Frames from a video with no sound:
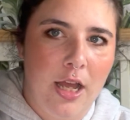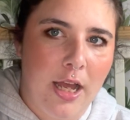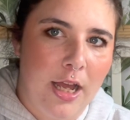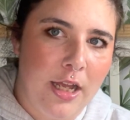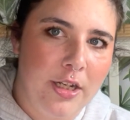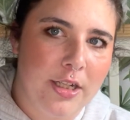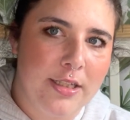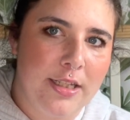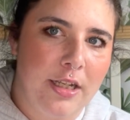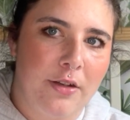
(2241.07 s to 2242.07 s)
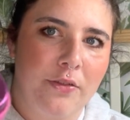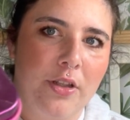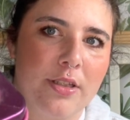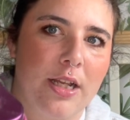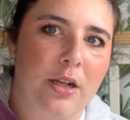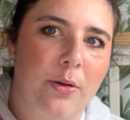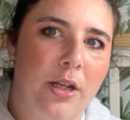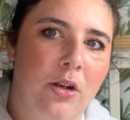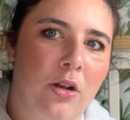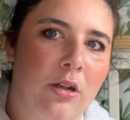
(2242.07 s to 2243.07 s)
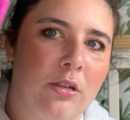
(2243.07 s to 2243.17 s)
and you can see I've used that quite a lot.